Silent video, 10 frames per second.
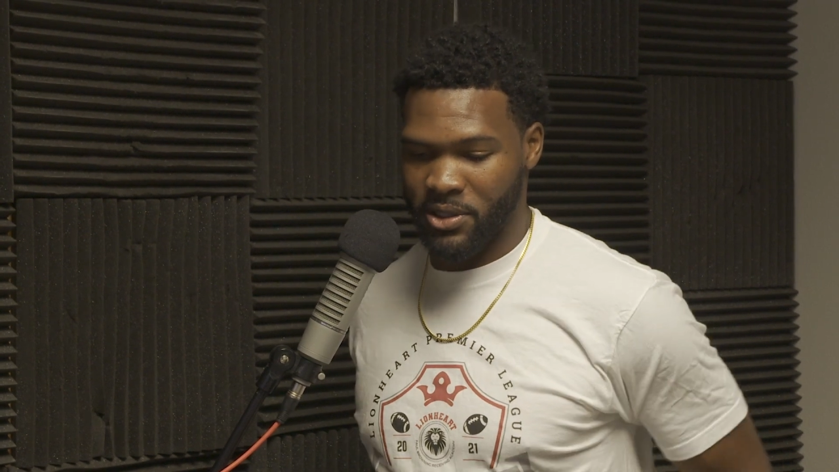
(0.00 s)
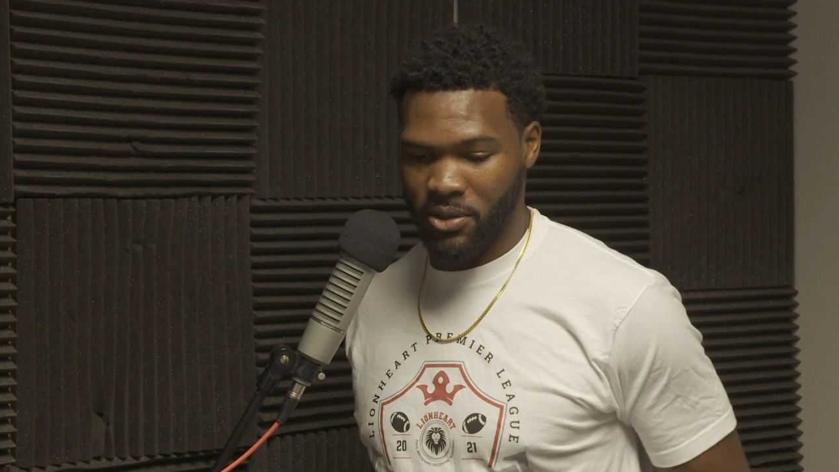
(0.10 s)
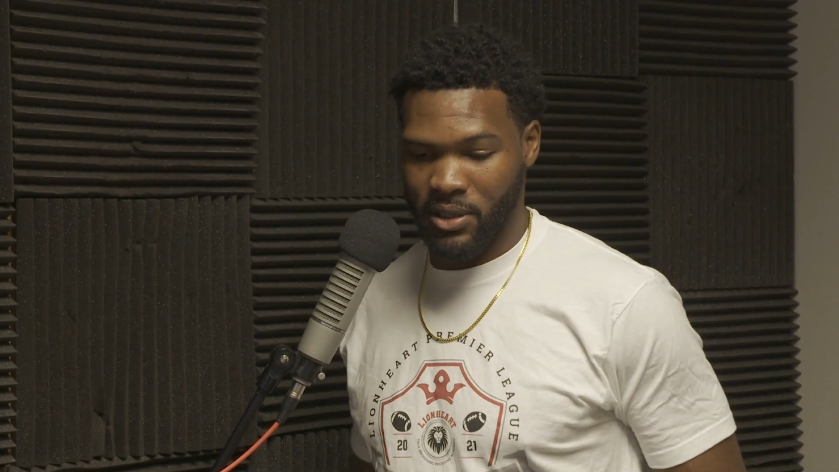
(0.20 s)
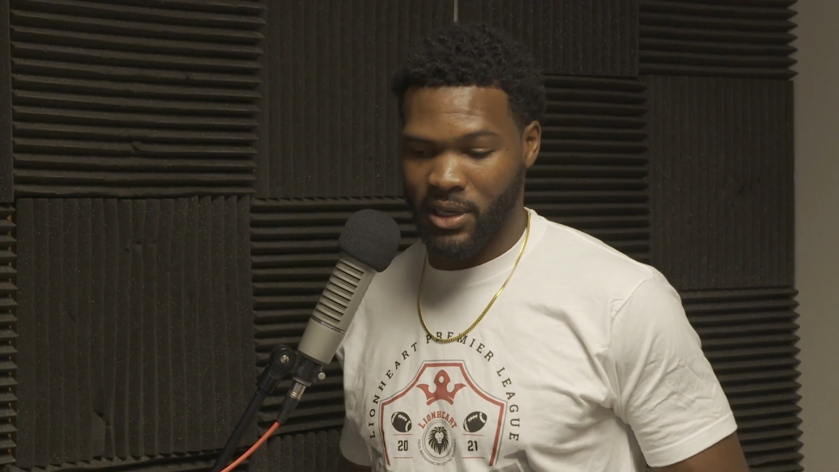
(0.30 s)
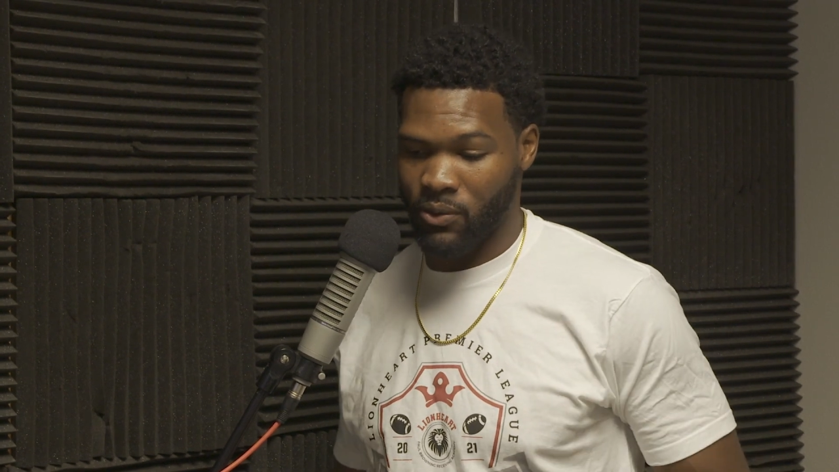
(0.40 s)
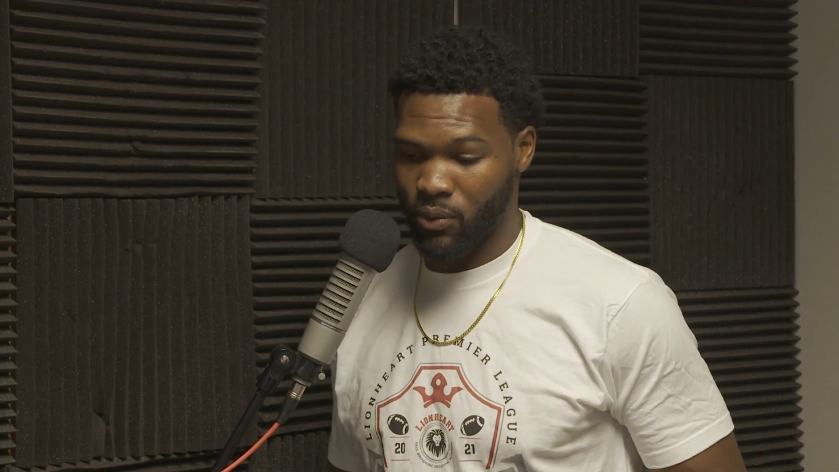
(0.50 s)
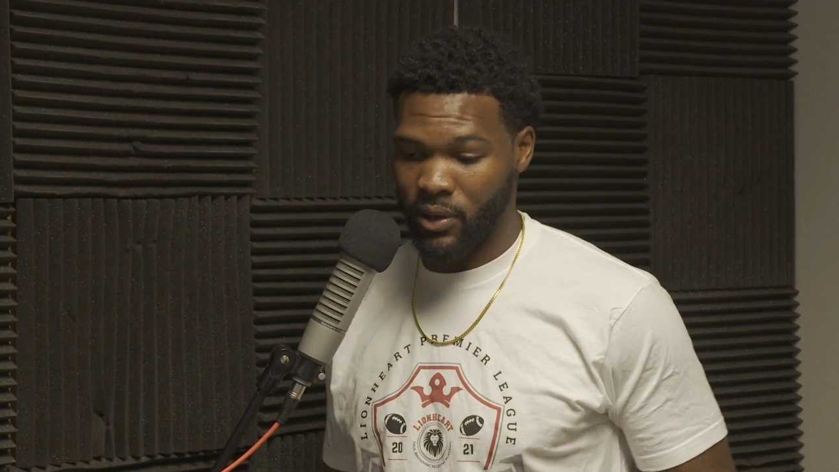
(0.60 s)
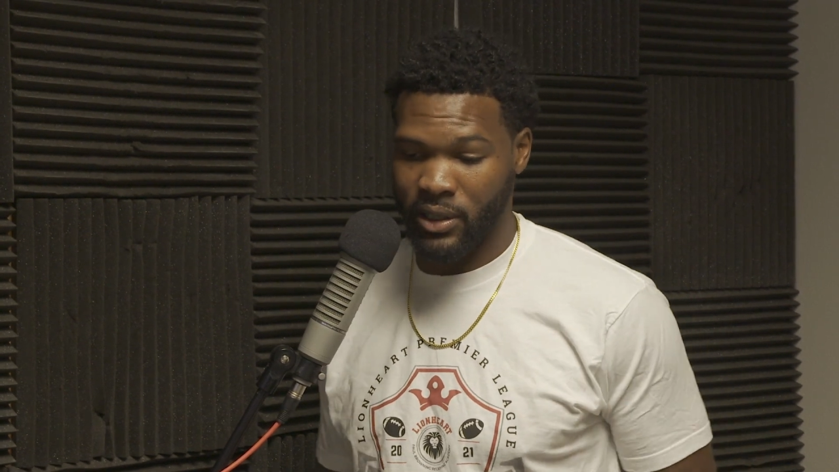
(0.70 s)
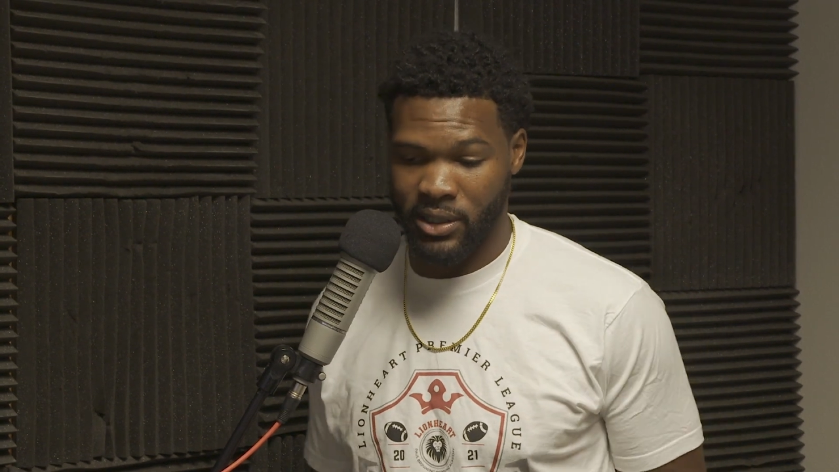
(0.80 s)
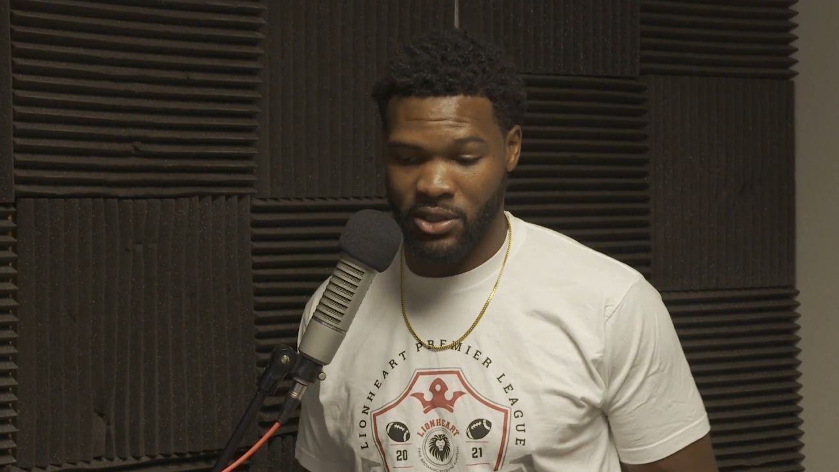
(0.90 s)
tuning in
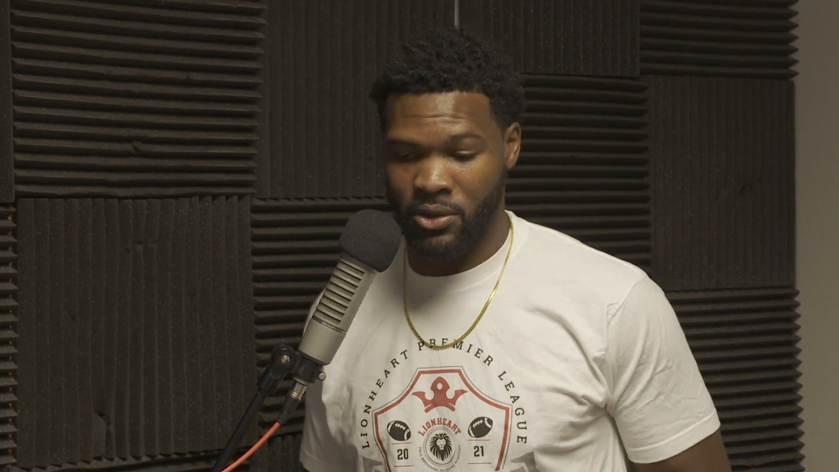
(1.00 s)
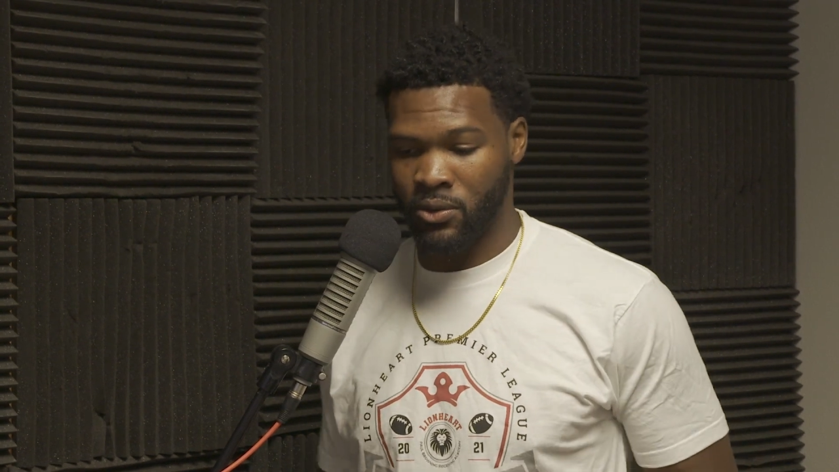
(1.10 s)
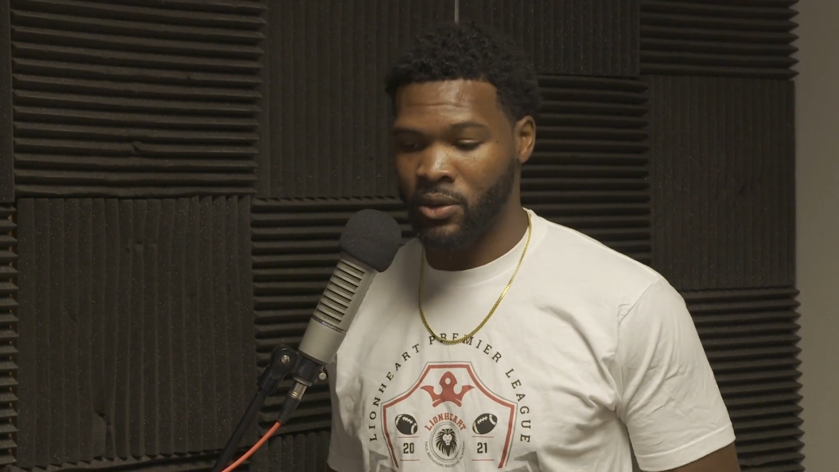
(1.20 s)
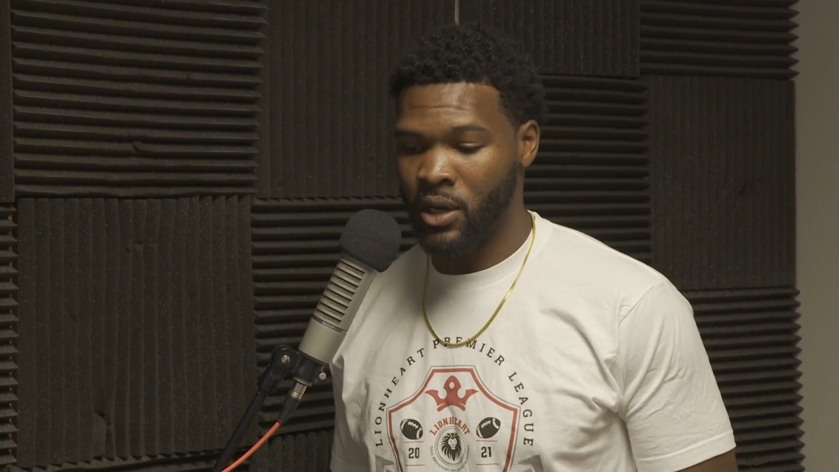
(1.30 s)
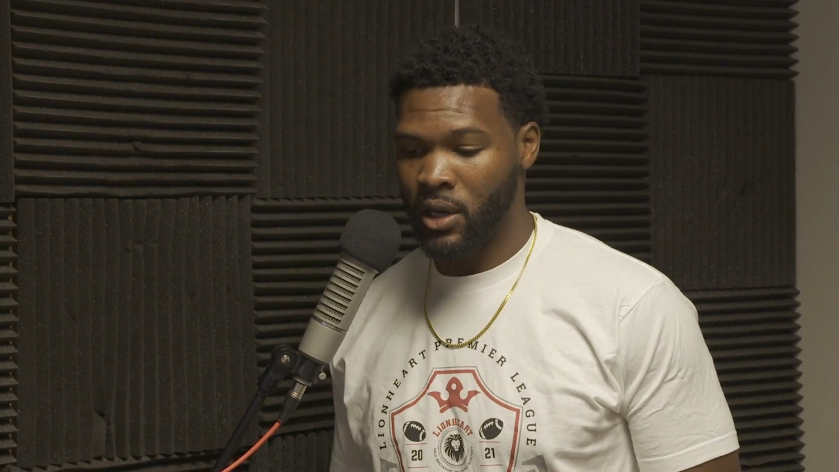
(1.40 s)
really soon.